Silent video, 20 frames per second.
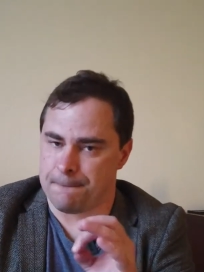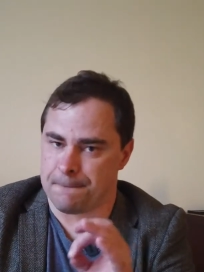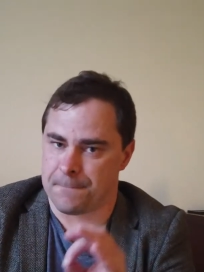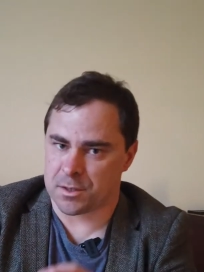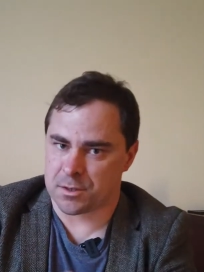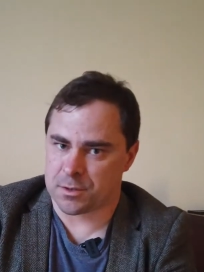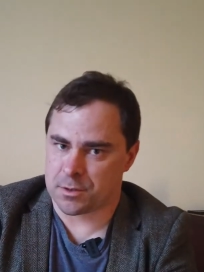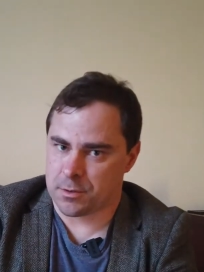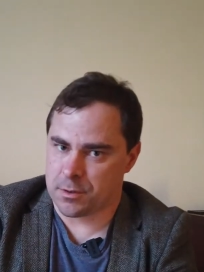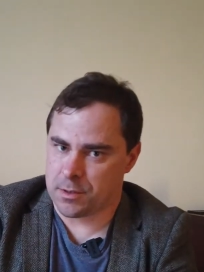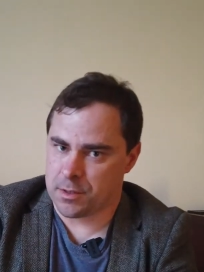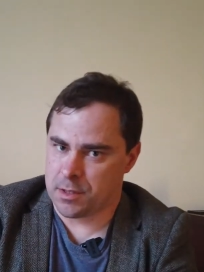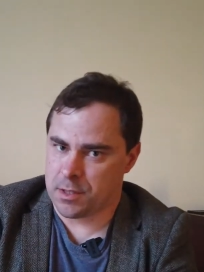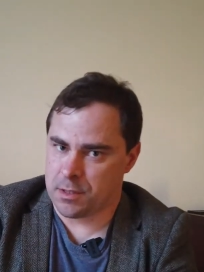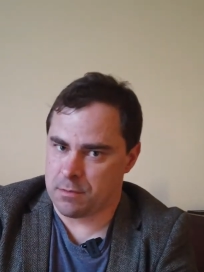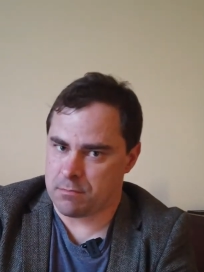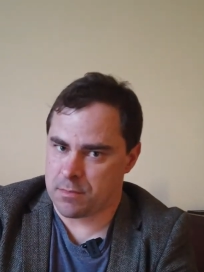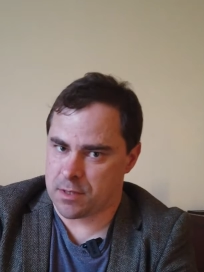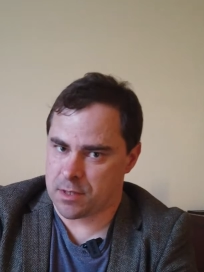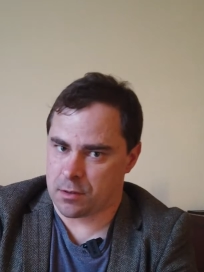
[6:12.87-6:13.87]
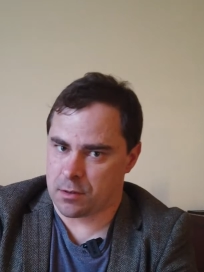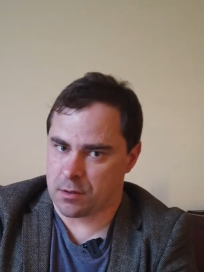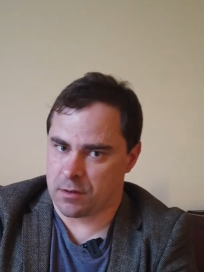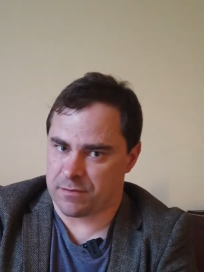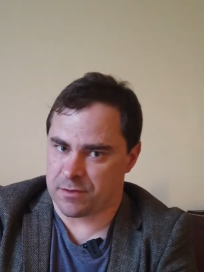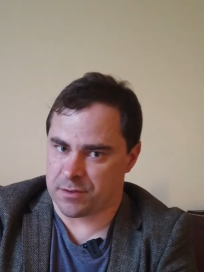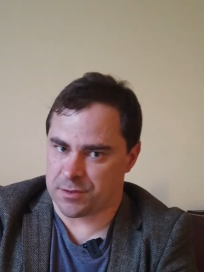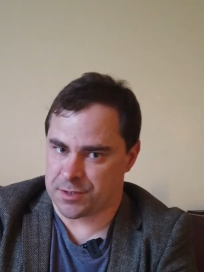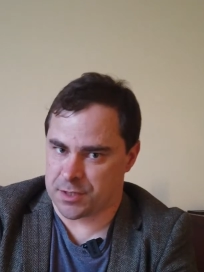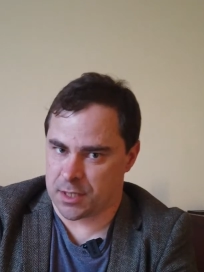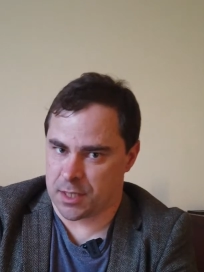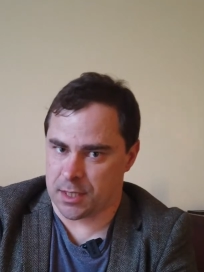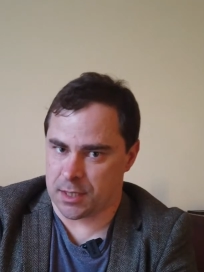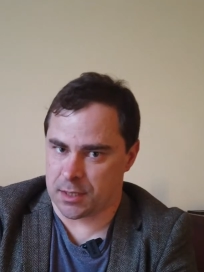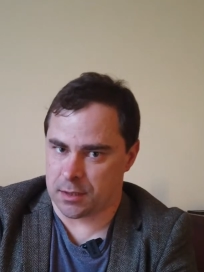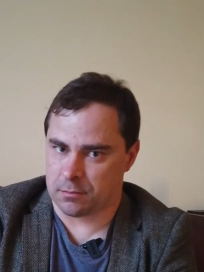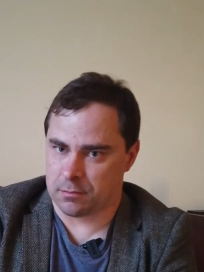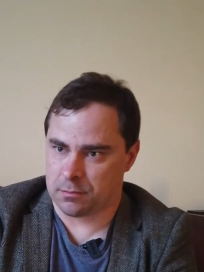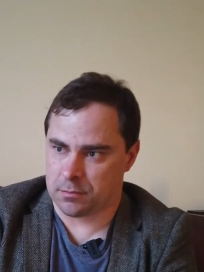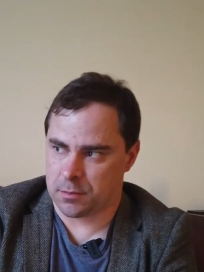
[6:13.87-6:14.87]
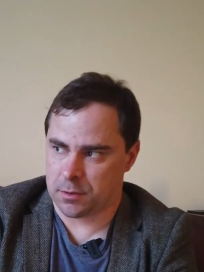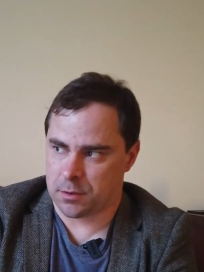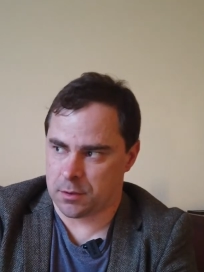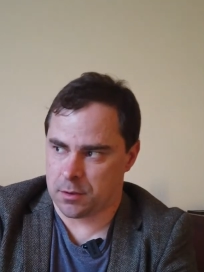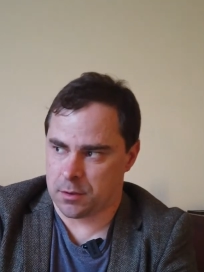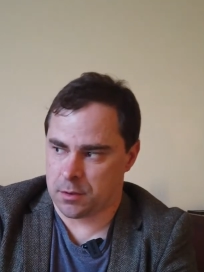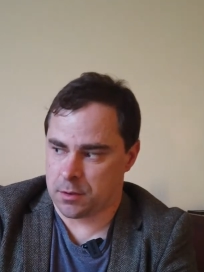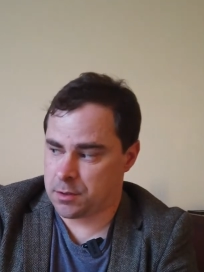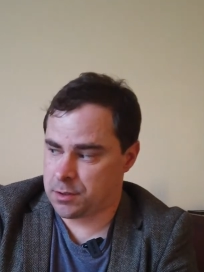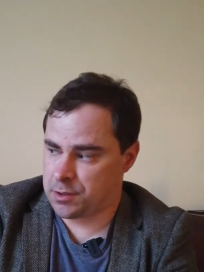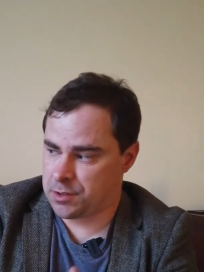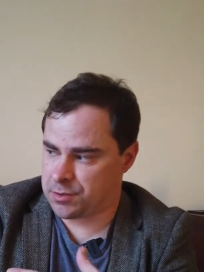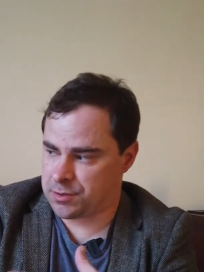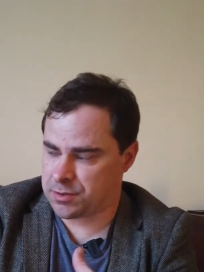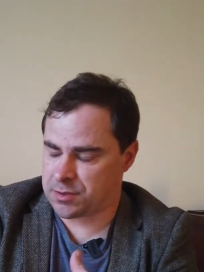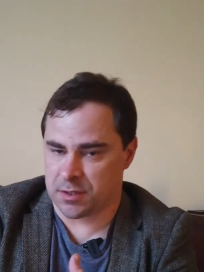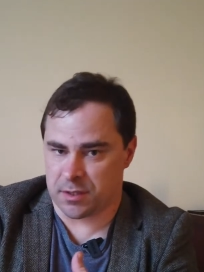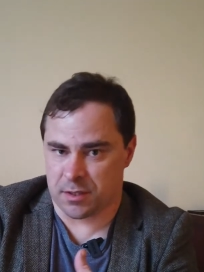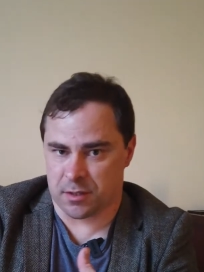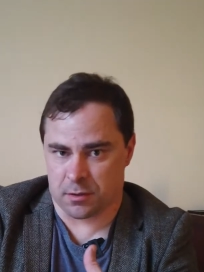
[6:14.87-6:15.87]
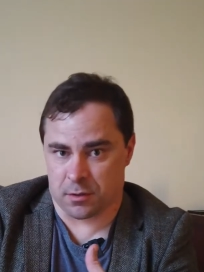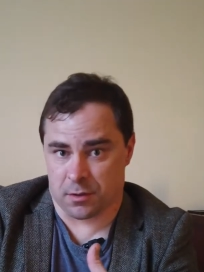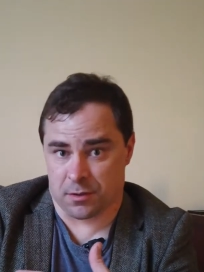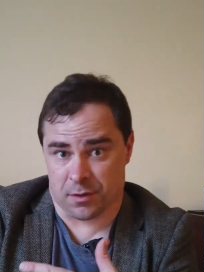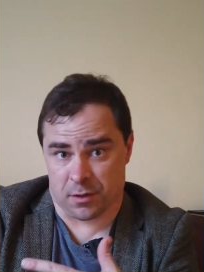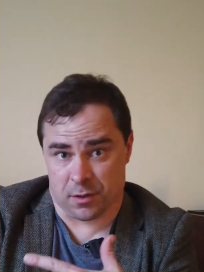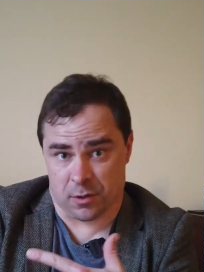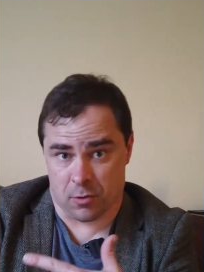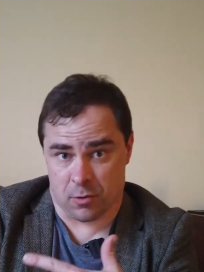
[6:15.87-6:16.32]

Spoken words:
But during the middle of his time, you see here on the